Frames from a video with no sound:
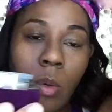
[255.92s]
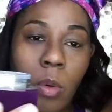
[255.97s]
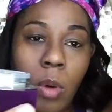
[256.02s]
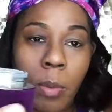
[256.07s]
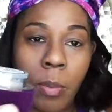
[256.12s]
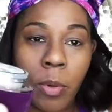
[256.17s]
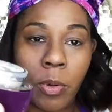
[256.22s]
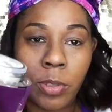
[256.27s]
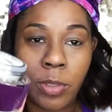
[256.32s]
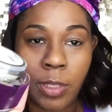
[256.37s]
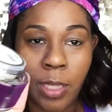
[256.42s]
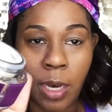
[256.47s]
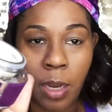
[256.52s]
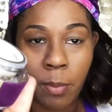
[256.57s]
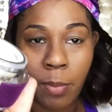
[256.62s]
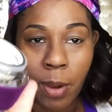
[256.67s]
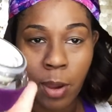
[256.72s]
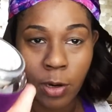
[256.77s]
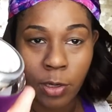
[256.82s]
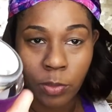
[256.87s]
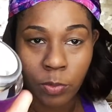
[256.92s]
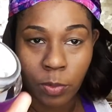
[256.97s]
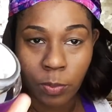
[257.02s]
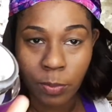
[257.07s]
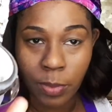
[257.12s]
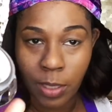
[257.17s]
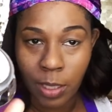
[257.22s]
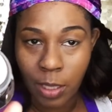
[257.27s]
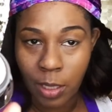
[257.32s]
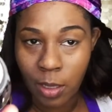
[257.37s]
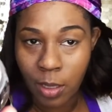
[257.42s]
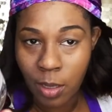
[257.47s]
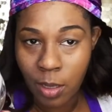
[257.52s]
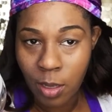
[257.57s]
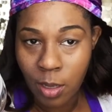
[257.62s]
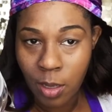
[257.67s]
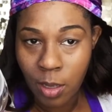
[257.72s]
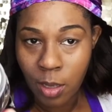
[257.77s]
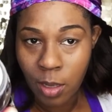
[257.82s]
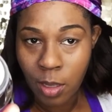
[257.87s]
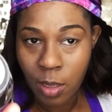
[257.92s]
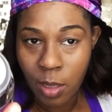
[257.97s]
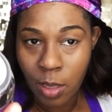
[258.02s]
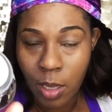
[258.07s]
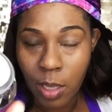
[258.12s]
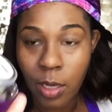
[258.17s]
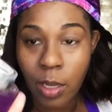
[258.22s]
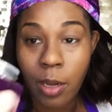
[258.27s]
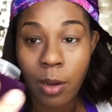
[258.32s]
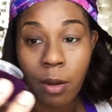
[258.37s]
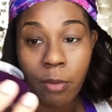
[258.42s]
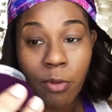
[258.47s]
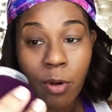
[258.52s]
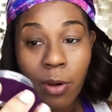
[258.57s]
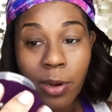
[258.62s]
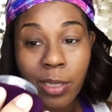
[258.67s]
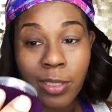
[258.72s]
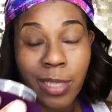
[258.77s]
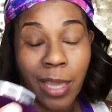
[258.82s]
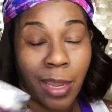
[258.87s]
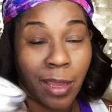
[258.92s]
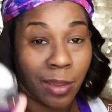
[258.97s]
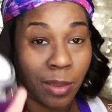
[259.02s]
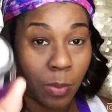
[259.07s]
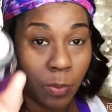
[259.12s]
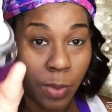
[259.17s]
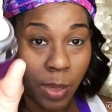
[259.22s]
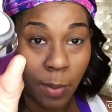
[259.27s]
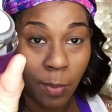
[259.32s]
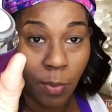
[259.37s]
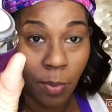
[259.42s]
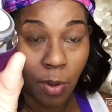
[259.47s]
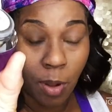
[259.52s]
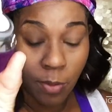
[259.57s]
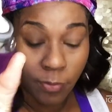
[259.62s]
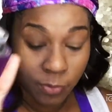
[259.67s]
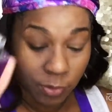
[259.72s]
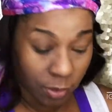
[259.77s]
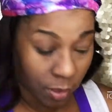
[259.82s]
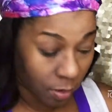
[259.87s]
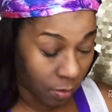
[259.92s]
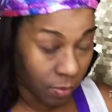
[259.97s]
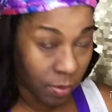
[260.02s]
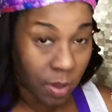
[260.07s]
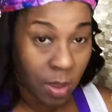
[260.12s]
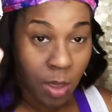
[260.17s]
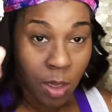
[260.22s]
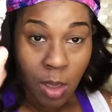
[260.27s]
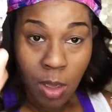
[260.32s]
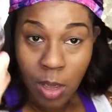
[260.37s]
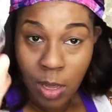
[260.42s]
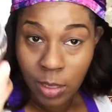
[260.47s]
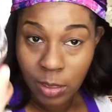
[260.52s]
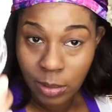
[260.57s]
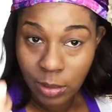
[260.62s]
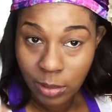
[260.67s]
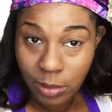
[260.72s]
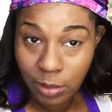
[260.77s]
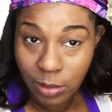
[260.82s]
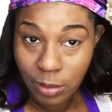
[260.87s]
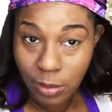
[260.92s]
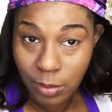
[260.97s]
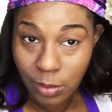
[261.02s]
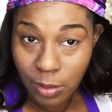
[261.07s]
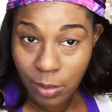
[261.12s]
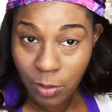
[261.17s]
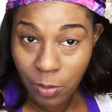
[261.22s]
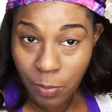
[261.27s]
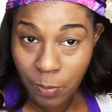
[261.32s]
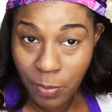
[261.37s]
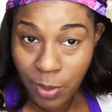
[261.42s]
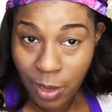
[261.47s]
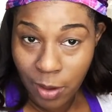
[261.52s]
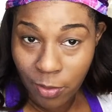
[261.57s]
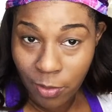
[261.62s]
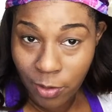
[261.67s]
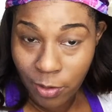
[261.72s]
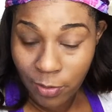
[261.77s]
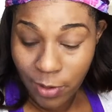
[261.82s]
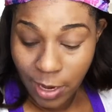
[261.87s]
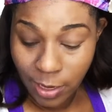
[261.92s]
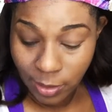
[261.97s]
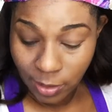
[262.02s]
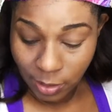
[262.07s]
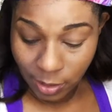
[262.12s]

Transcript: what most setting powders would be. In here, I've already taken the paper off, so little powder right